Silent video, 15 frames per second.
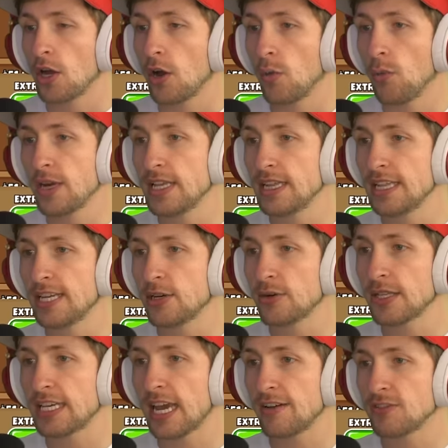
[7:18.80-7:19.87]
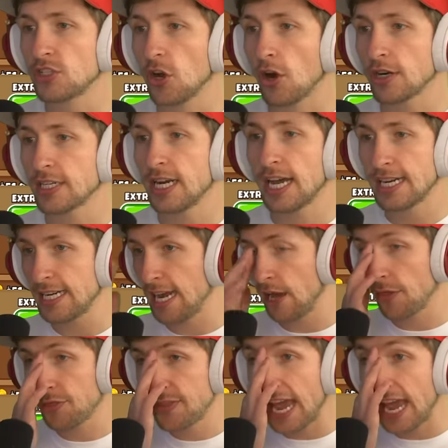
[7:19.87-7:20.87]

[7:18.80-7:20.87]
We literally have Dark Knight now.